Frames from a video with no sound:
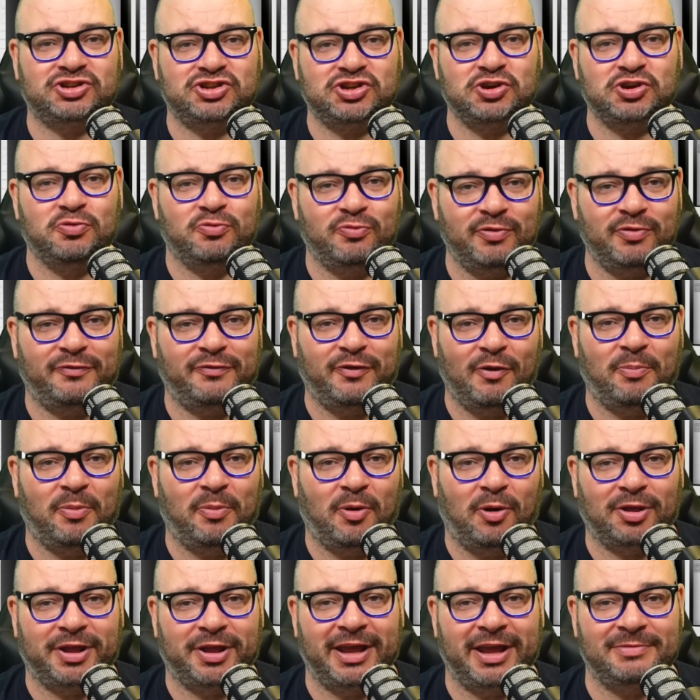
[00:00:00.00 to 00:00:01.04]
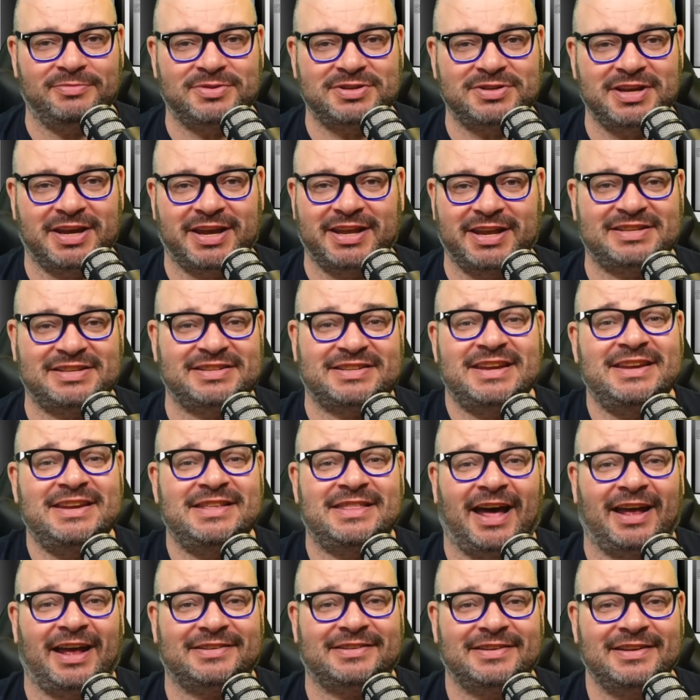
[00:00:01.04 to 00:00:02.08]
during football games. You can see
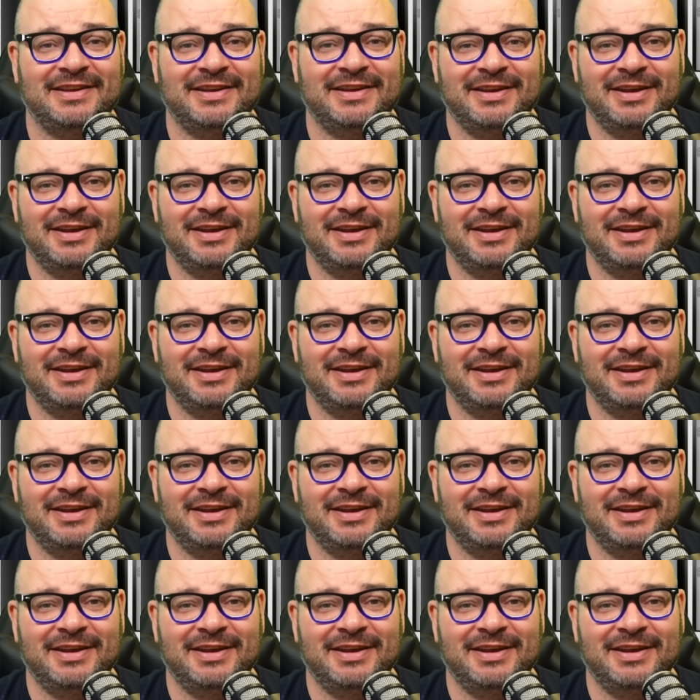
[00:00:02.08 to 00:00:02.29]
that.